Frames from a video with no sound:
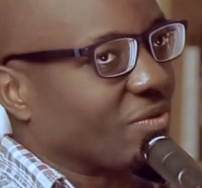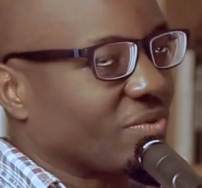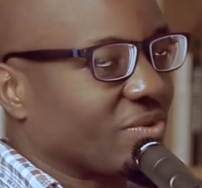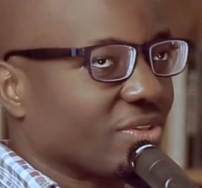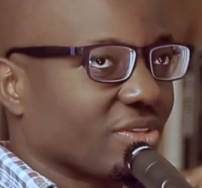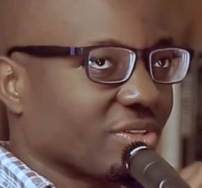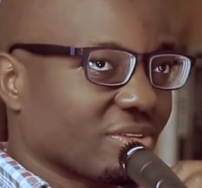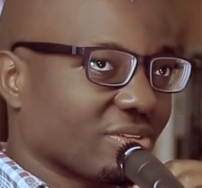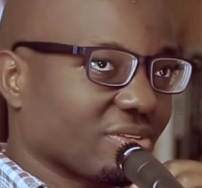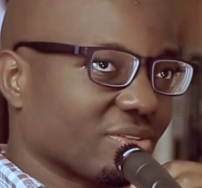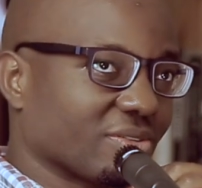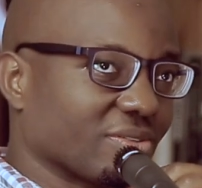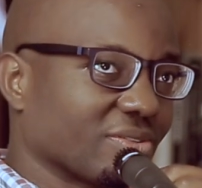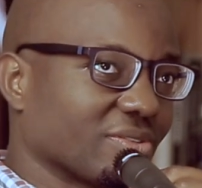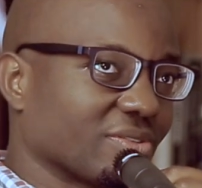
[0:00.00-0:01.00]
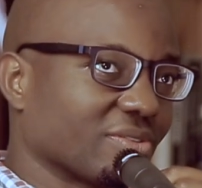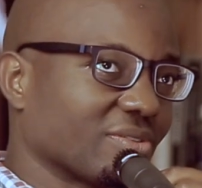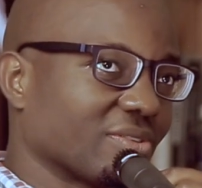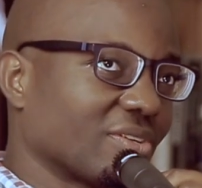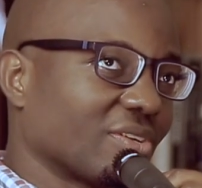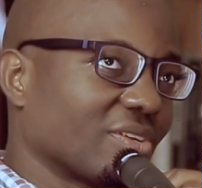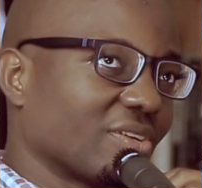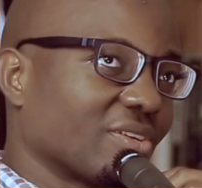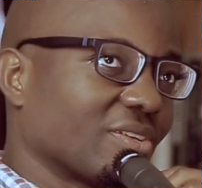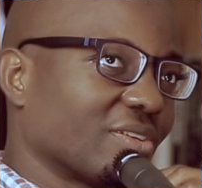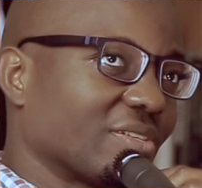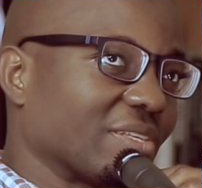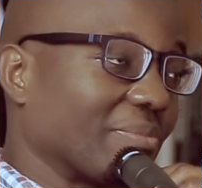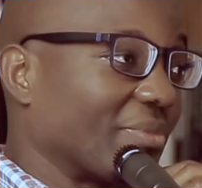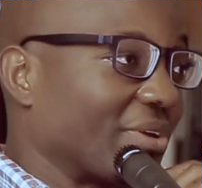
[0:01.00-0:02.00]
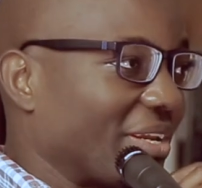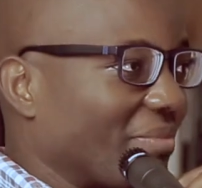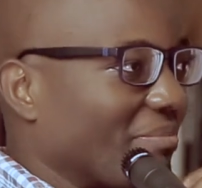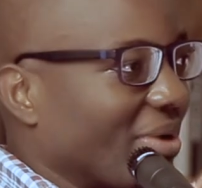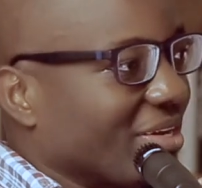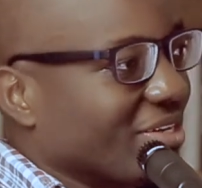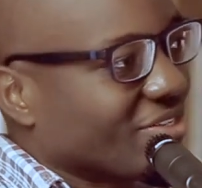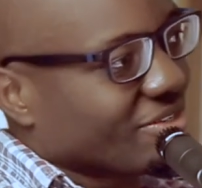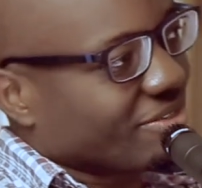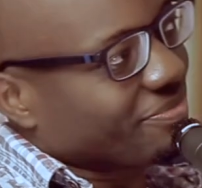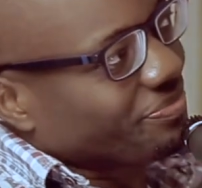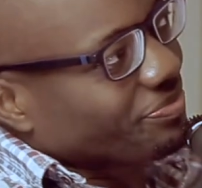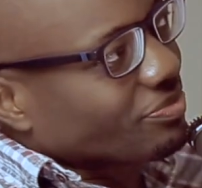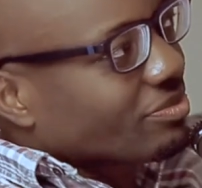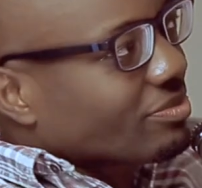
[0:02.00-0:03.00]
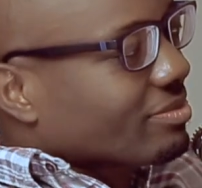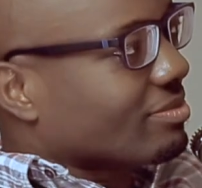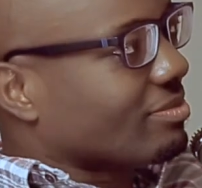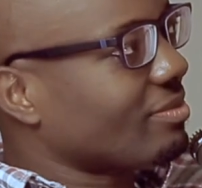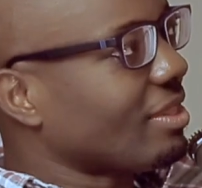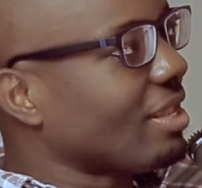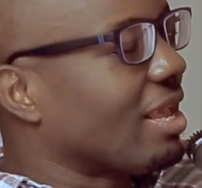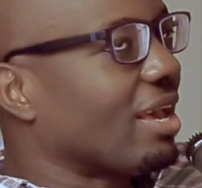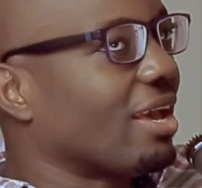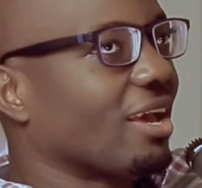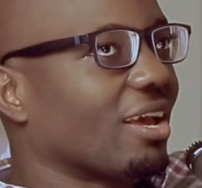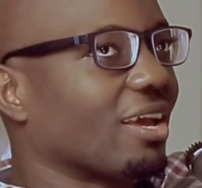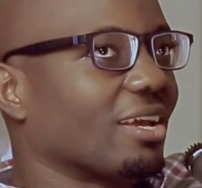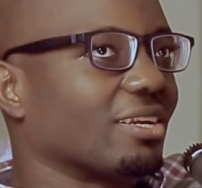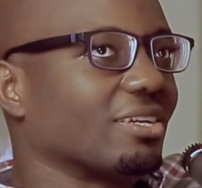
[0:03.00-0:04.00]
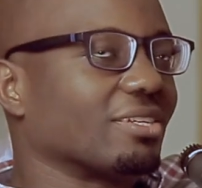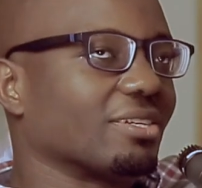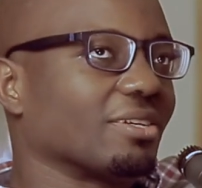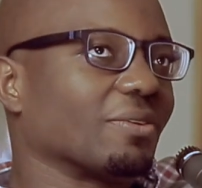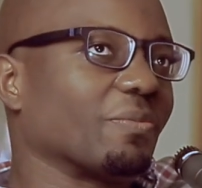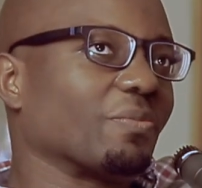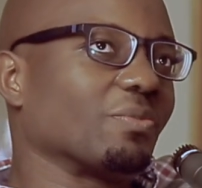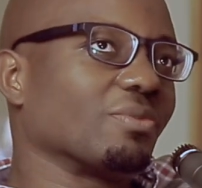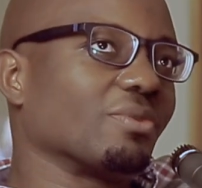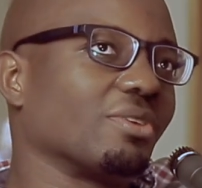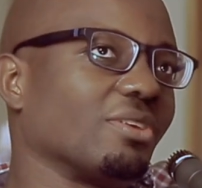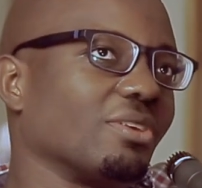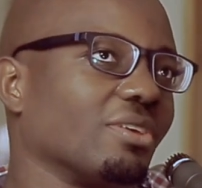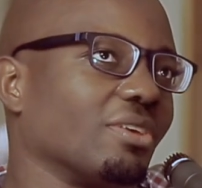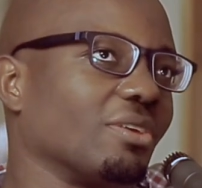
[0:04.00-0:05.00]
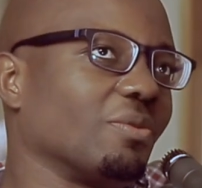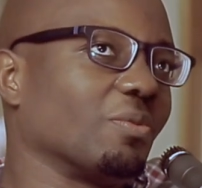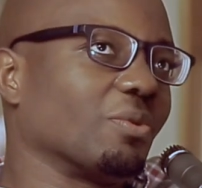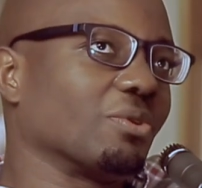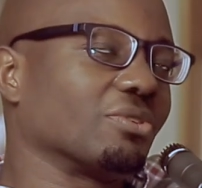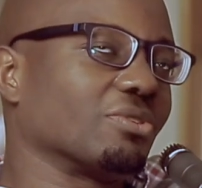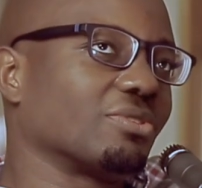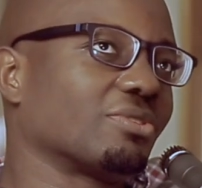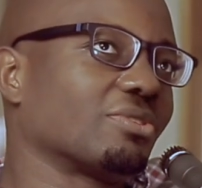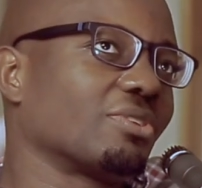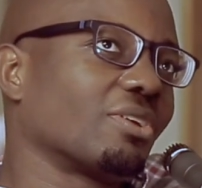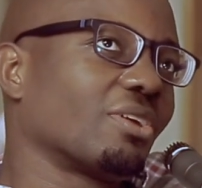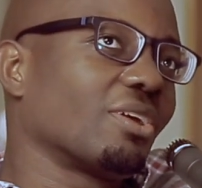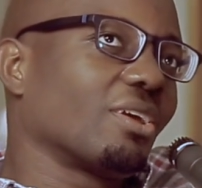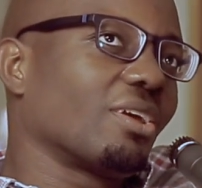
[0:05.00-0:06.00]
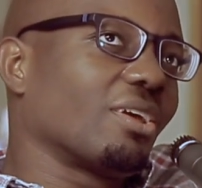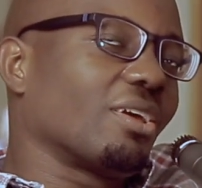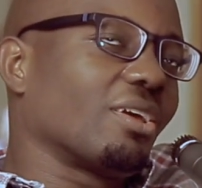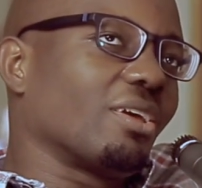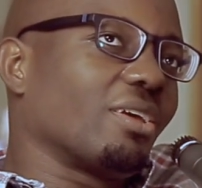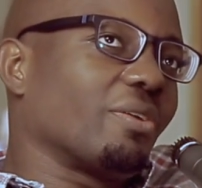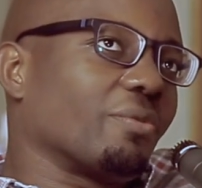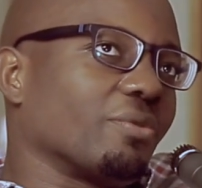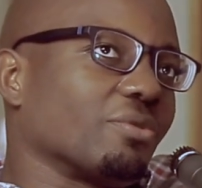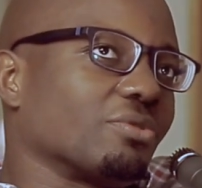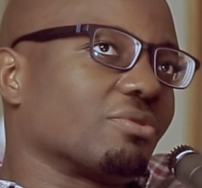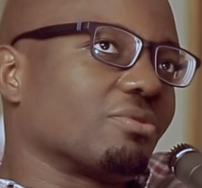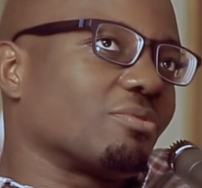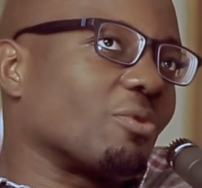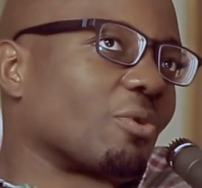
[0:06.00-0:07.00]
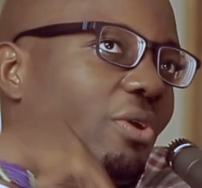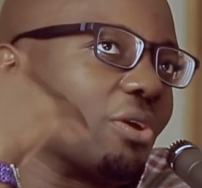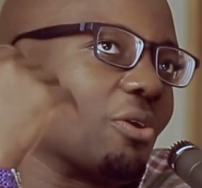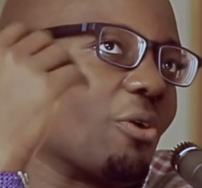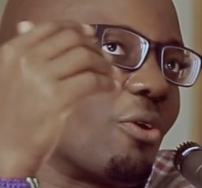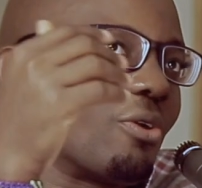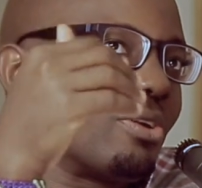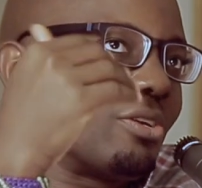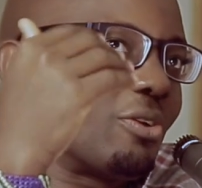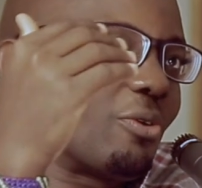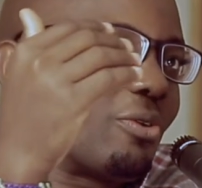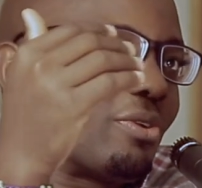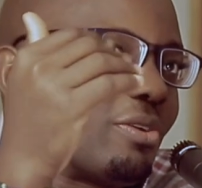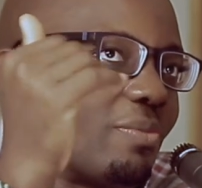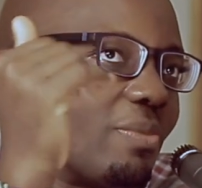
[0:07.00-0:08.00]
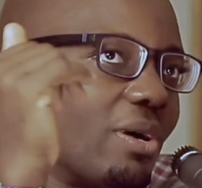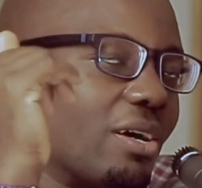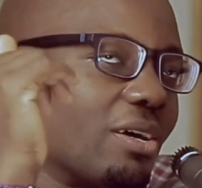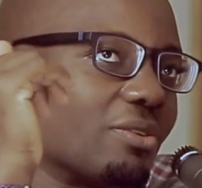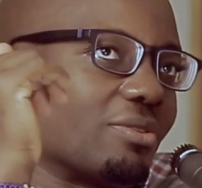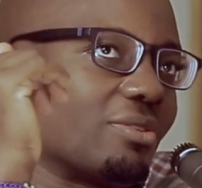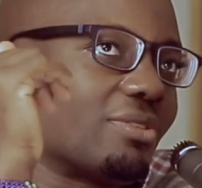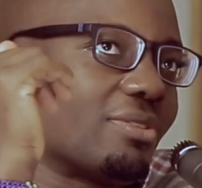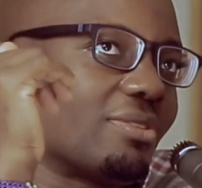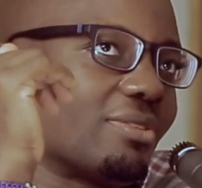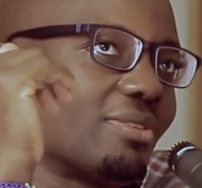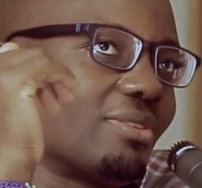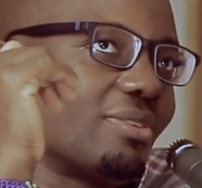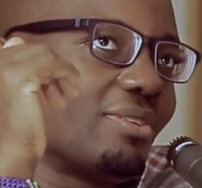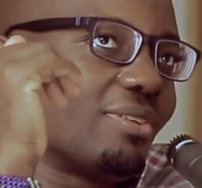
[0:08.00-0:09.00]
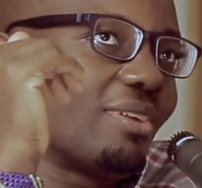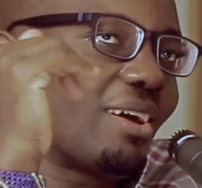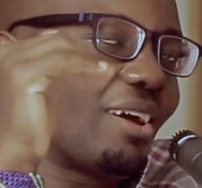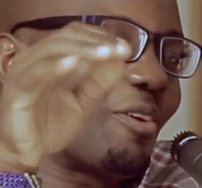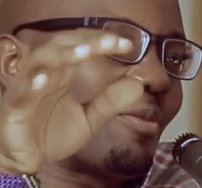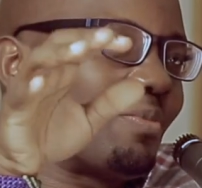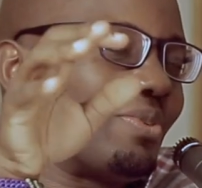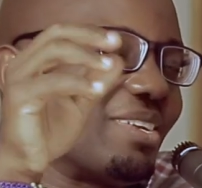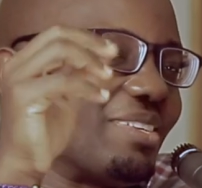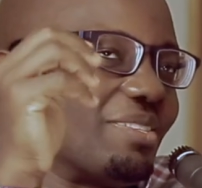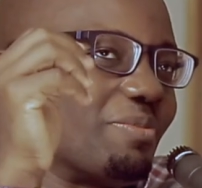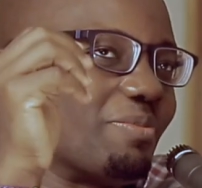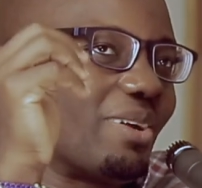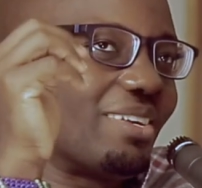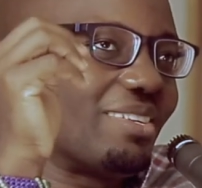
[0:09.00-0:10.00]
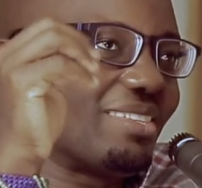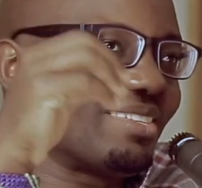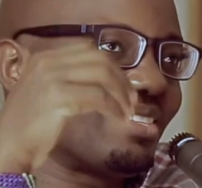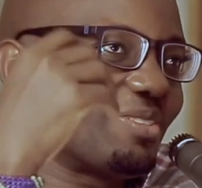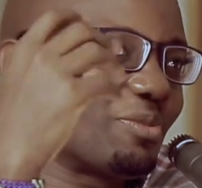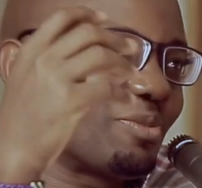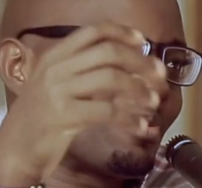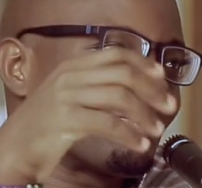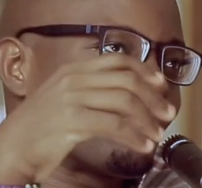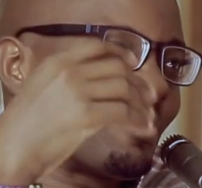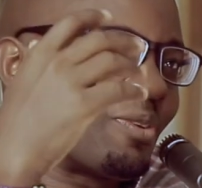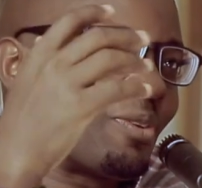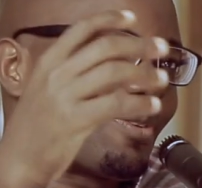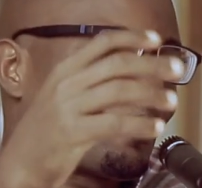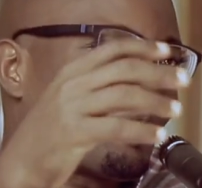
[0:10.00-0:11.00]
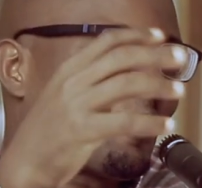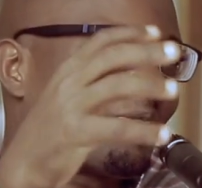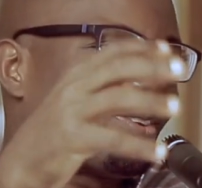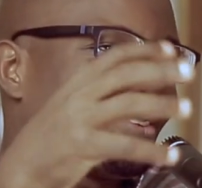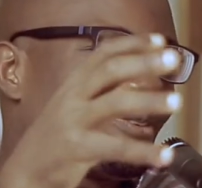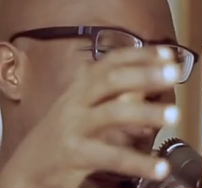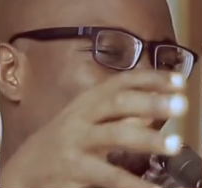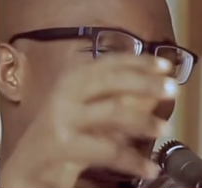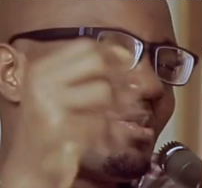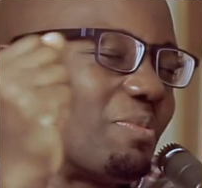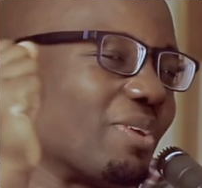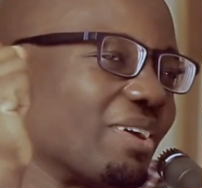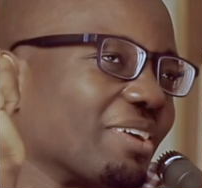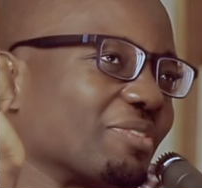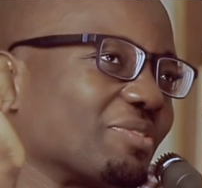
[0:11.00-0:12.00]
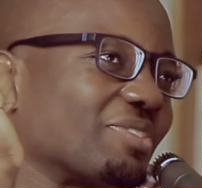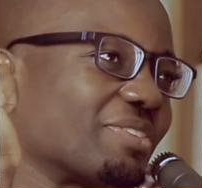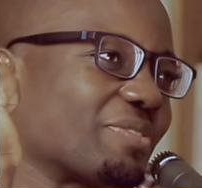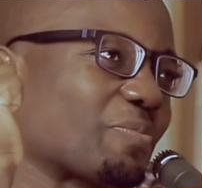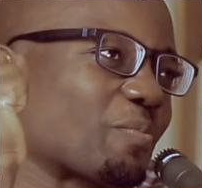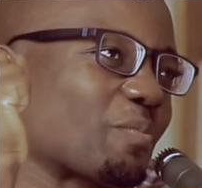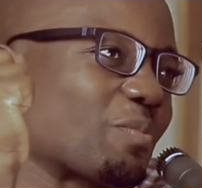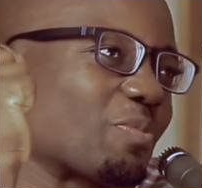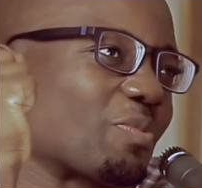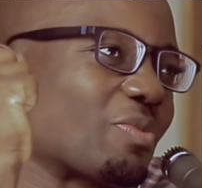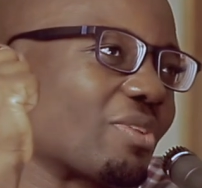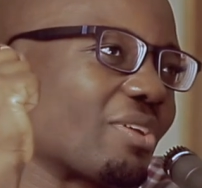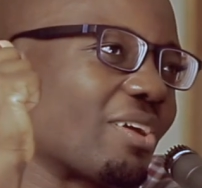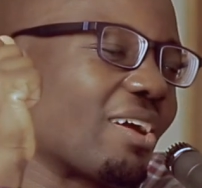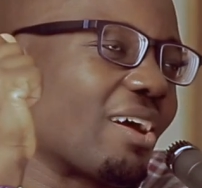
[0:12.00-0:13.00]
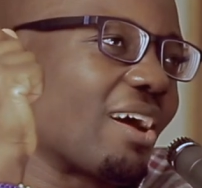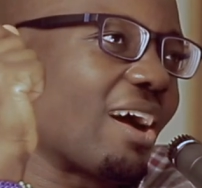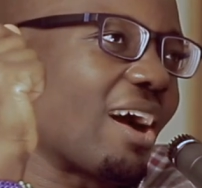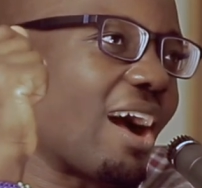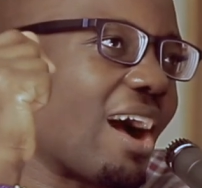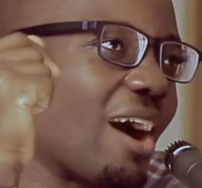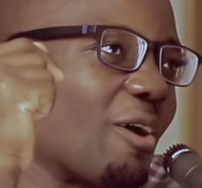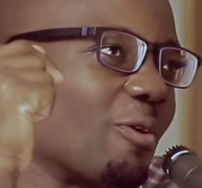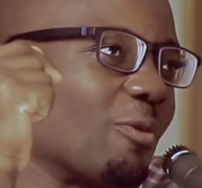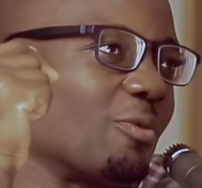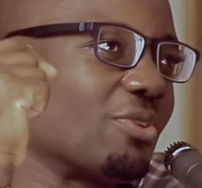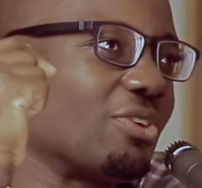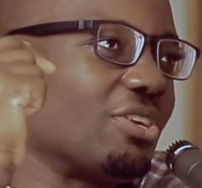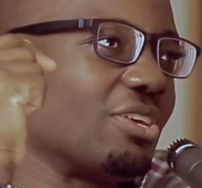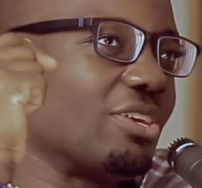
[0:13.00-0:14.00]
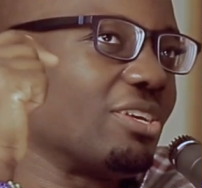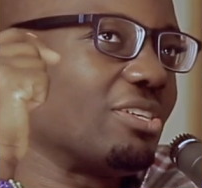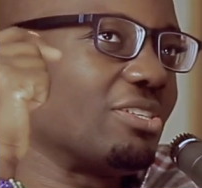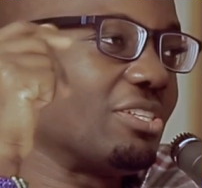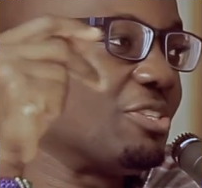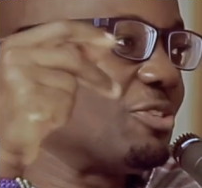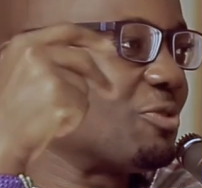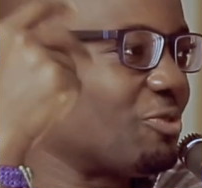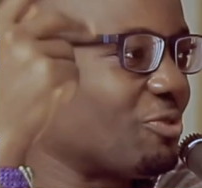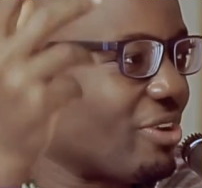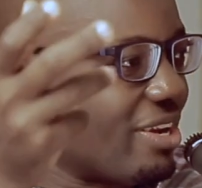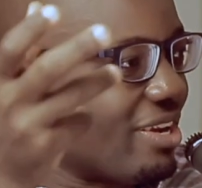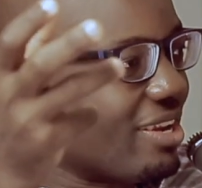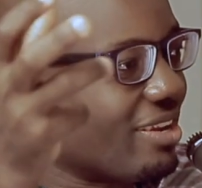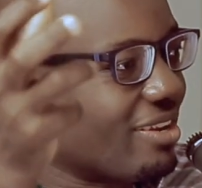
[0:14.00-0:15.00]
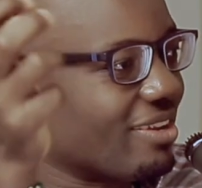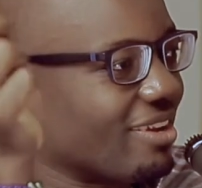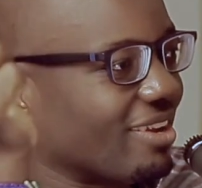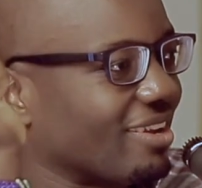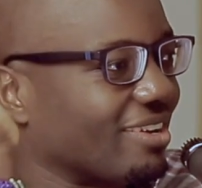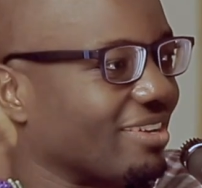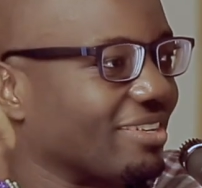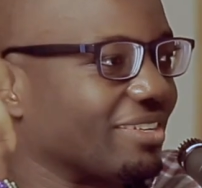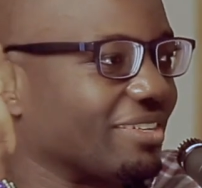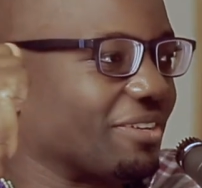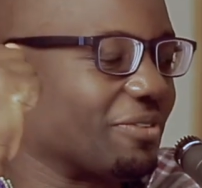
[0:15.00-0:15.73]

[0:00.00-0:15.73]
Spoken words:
with somebody, a mentor, and he was going on and on about, I hope he doesn't mind this, he was going on and on about how he's into trading and